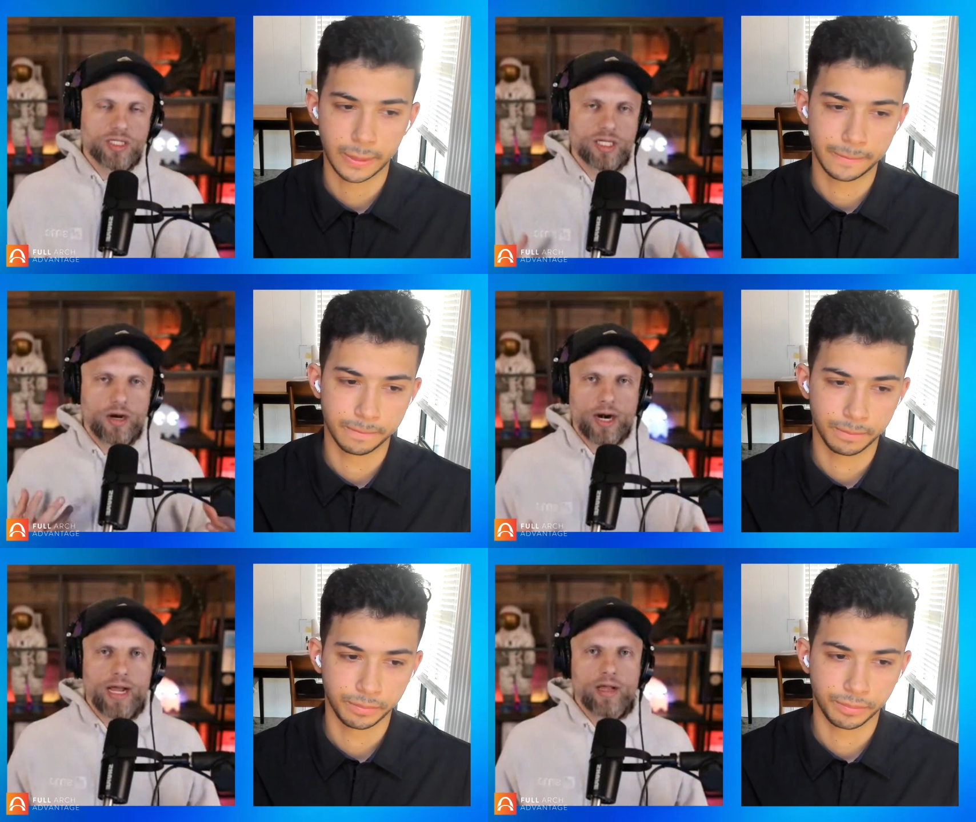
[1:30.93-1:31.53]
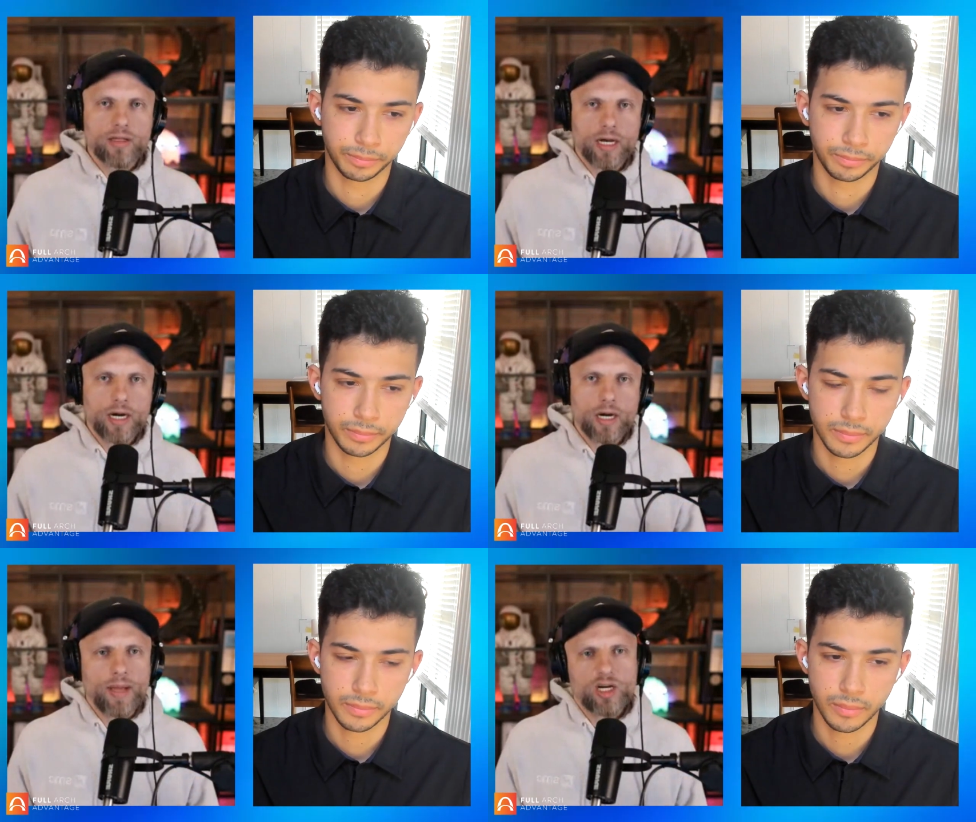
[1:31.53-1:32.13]
Speaker 1: that are out there
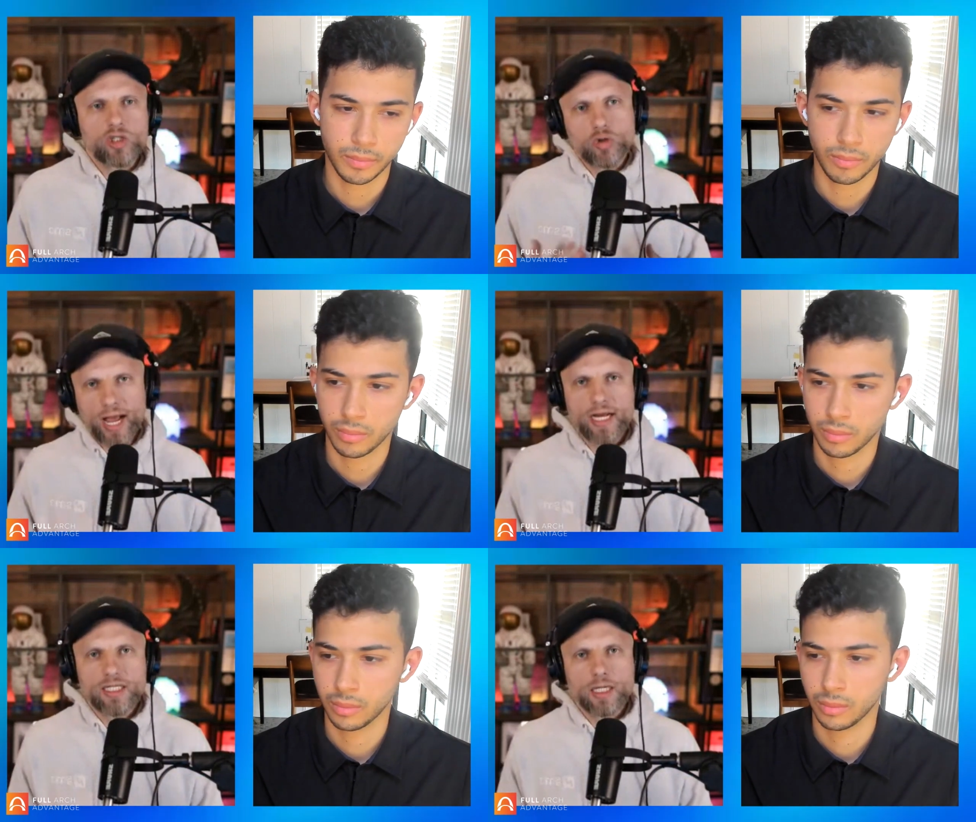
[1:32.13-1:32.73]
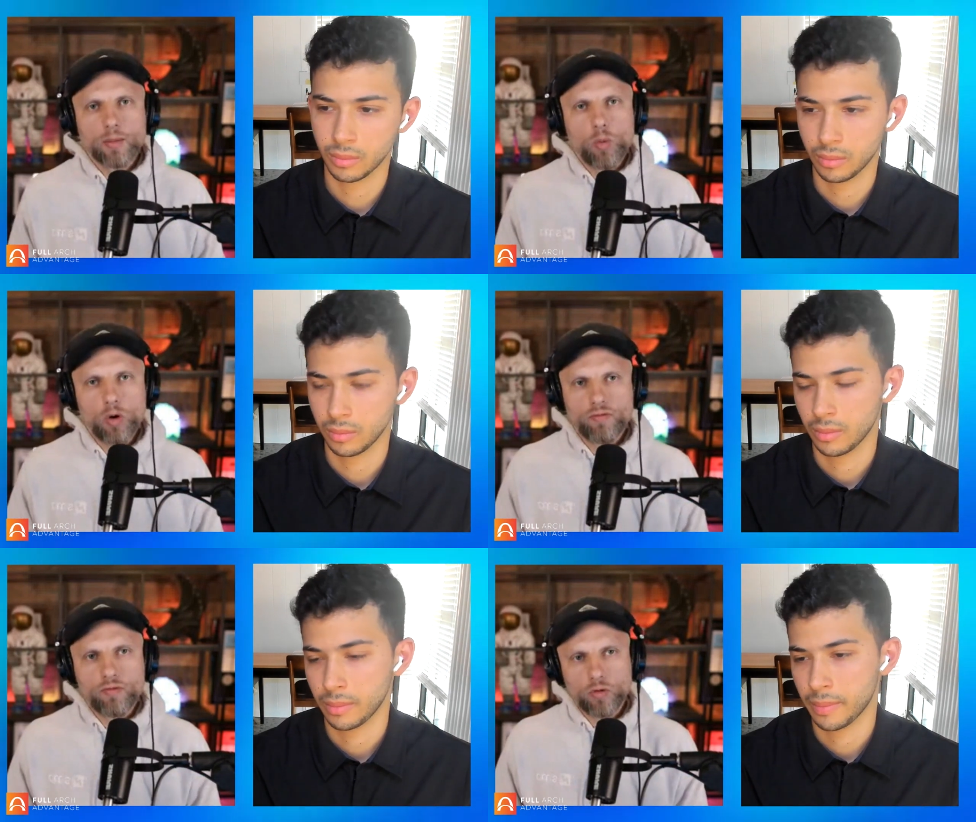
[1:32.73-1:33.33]
about attracting more
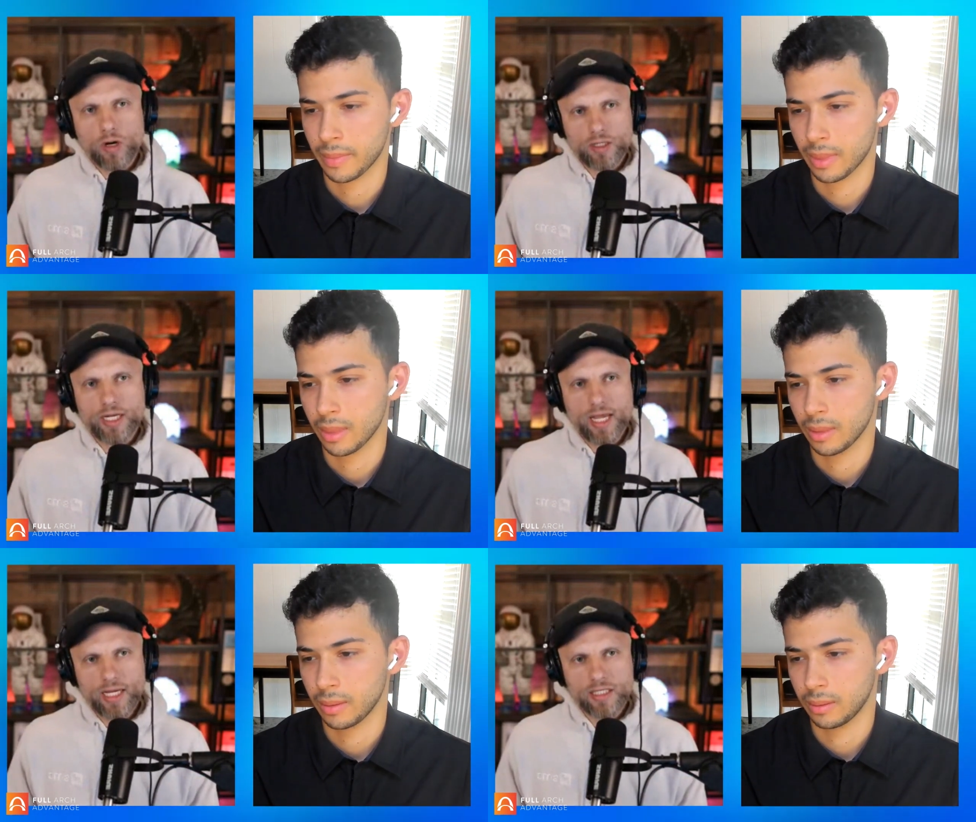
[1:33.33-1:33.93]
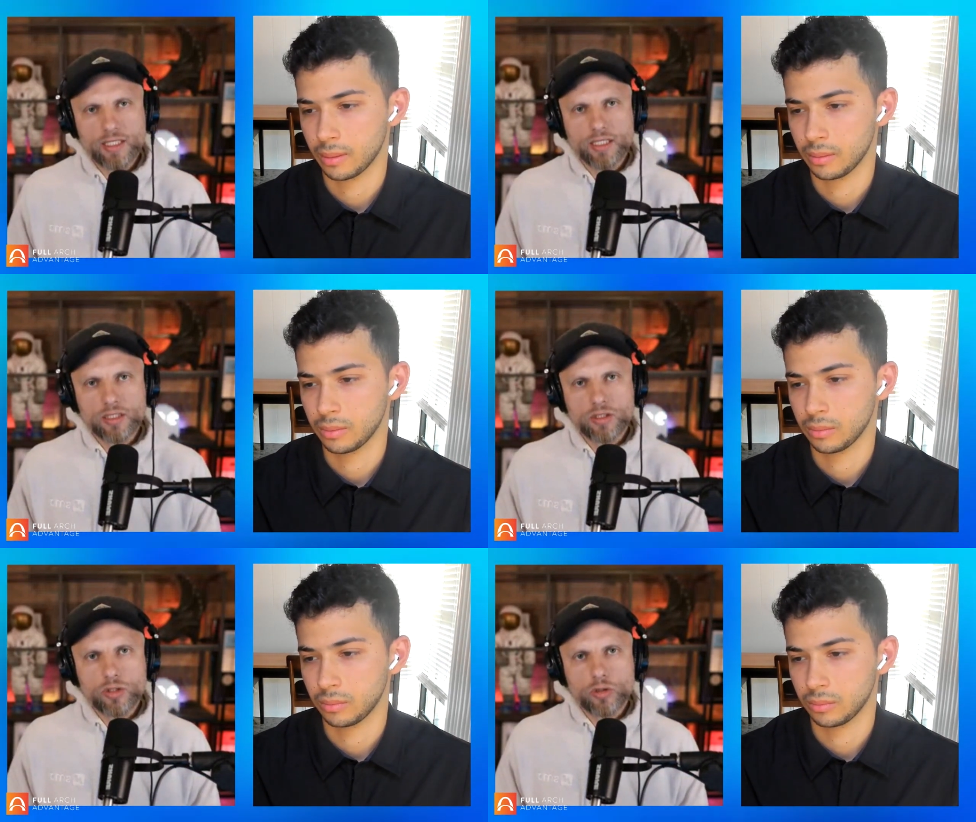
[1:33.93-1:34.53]
full arch cases
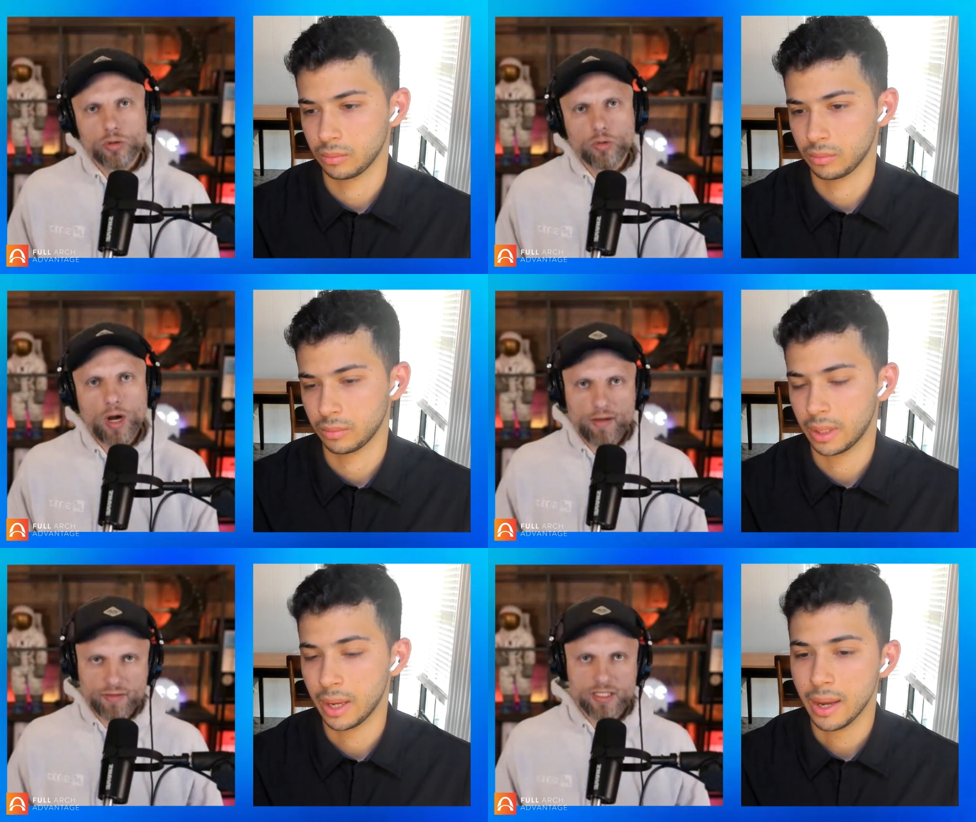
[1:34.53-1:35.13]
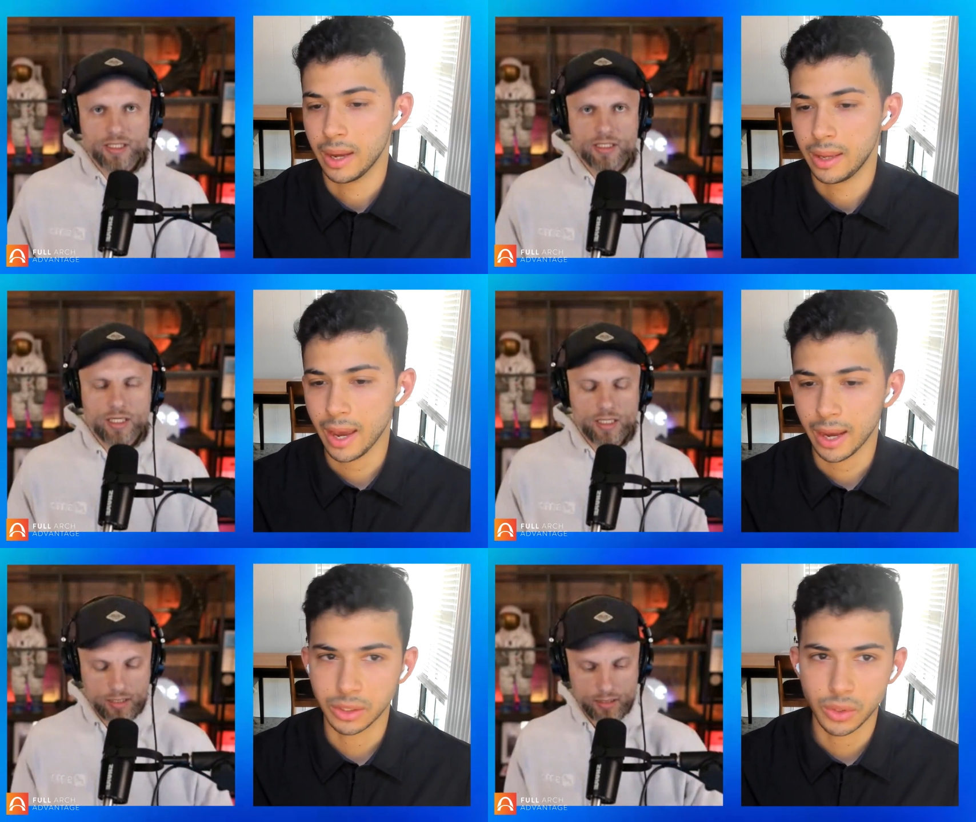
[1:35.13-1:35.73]
to offices?
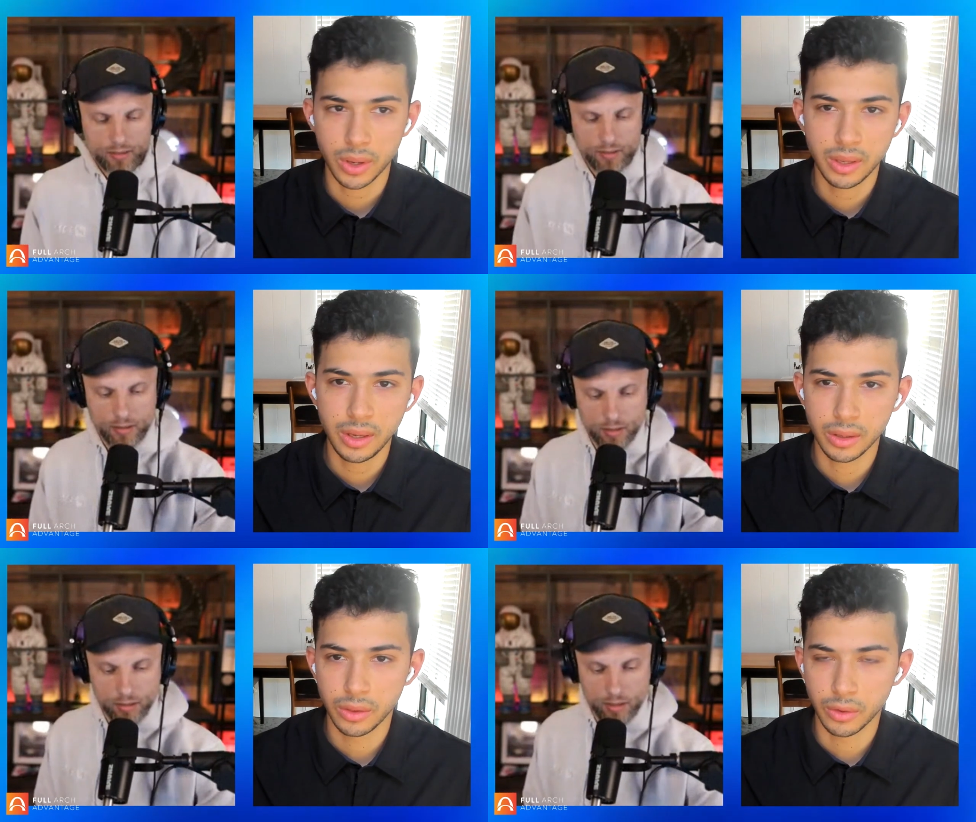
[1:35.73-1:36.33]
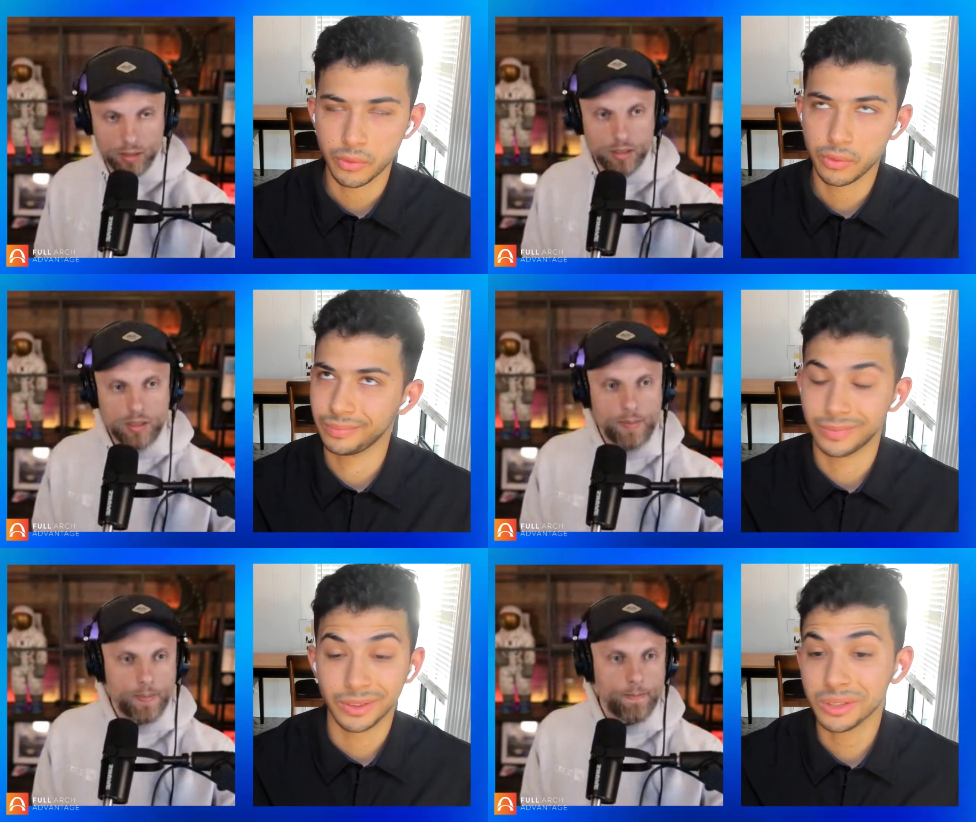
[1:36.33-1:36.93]
Speaker 2: Yeah. So I think the
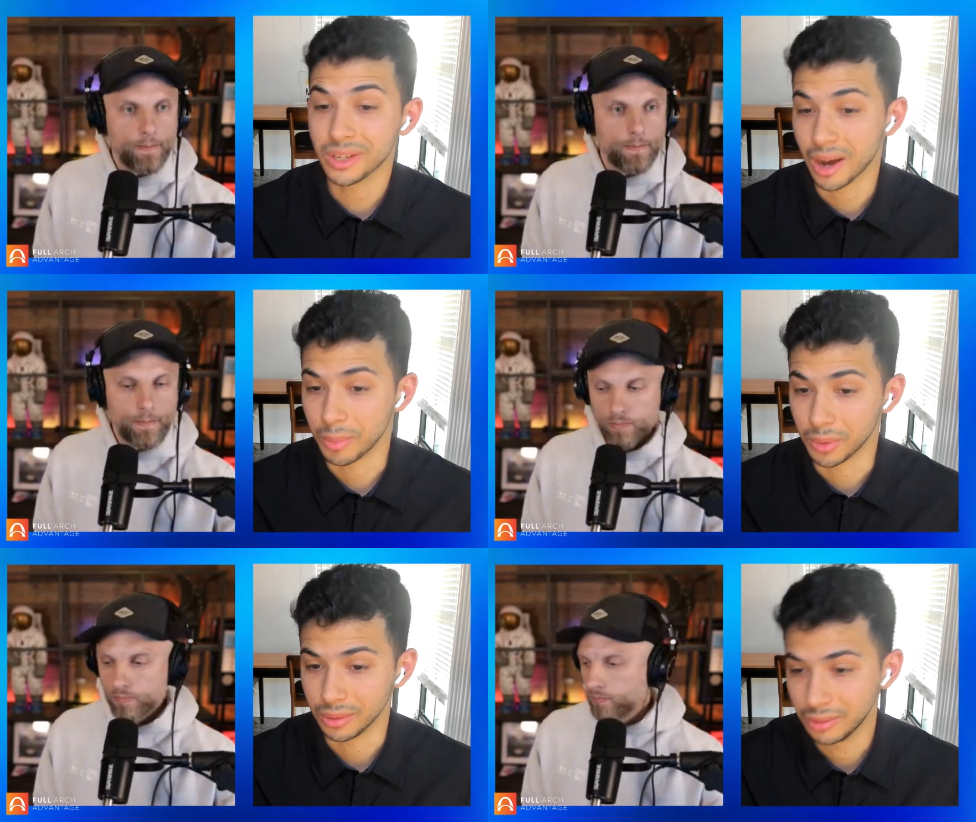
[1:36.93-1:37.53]
there's a couple,